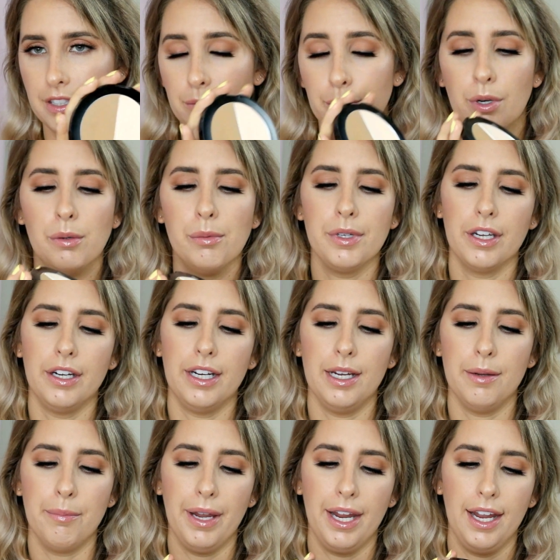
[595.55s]
I'm probably going to
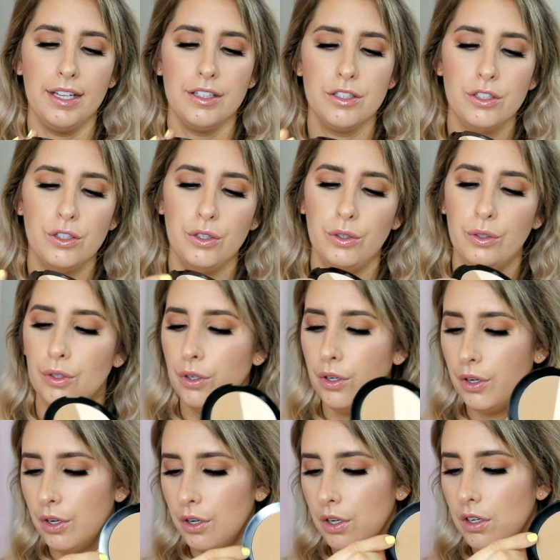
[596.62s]
hit pan soon
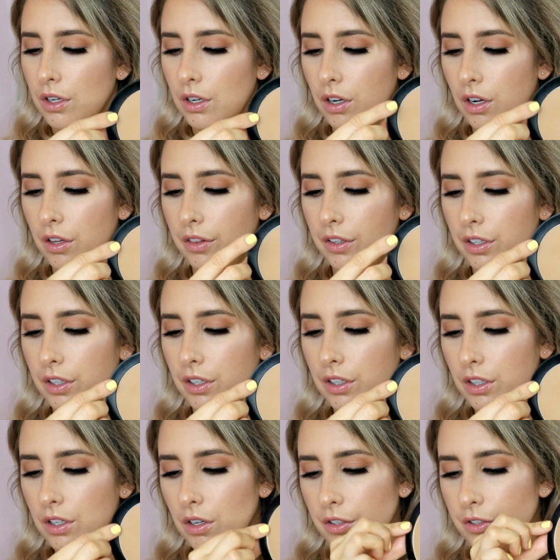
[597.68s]
on the
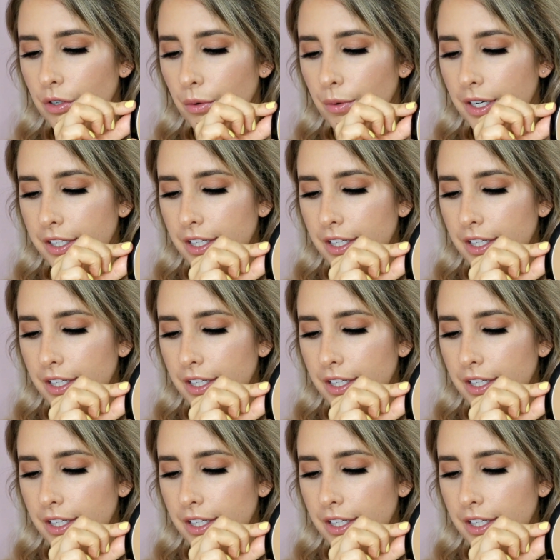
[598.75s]
contour one.